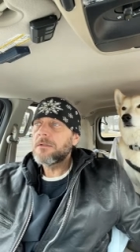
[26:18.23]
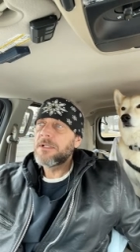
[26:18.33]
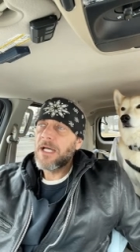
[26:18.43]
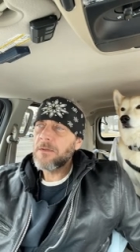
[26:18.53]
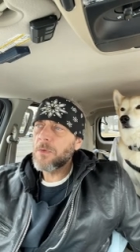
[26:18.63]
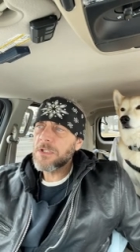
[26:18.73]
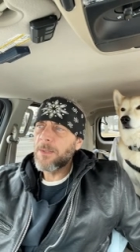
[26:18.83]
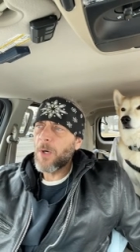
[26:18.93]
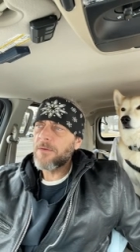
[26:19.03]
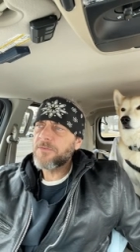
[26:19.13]
I don't want to
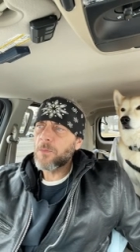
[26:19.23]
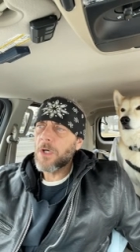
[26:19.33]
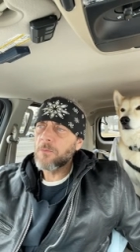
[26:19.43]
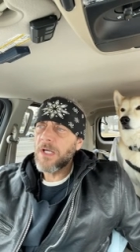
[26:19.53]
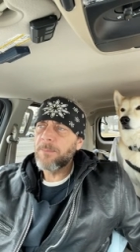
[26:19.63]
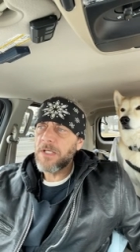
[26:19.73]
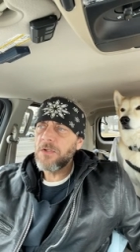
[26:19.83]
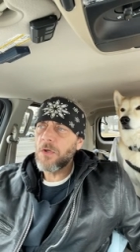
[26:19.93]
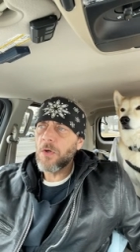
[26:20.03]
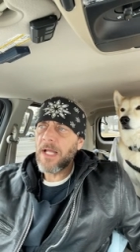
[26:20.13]
come off the wrong way, but
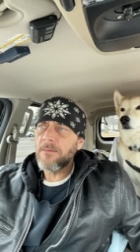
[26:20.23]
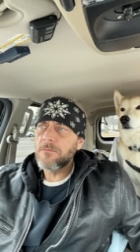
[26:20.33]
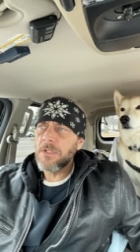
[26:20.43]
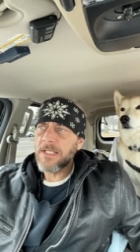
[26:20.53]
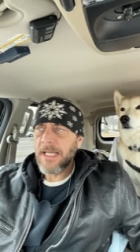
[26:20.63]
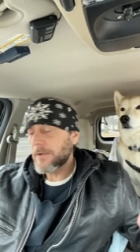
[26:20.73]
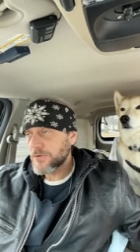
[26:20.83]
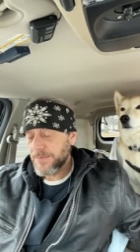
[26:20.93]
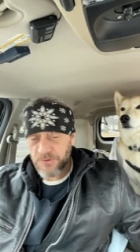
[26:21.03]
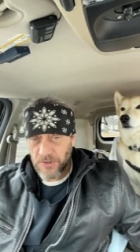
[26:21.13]
I don't
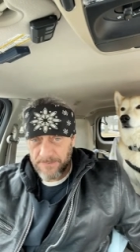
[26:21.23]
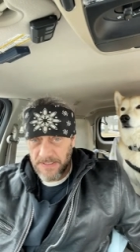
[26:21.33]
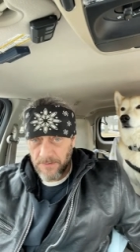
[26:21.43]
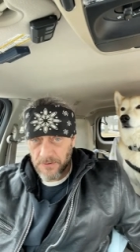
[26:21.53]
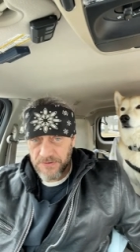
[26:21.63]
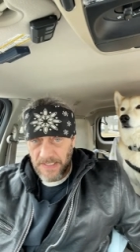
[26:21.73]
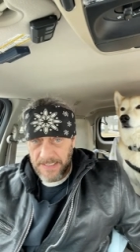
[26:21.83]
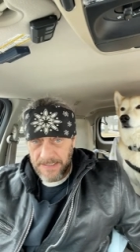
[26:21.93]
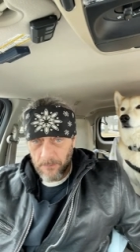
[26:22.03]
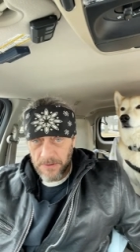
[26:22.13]
subscribe to either
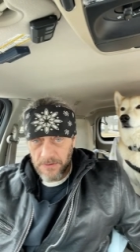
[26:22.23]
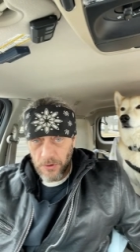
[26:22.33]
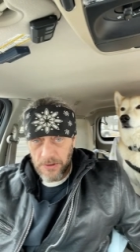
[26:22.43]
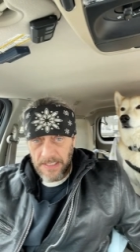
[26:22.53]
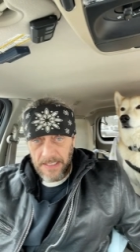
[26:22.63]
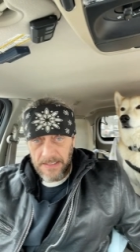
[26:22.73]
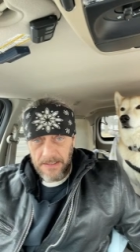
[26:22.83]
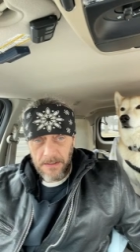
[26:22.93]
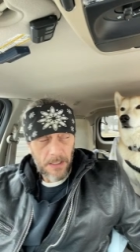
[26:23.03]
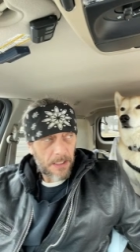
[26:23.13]
side. I want to look at it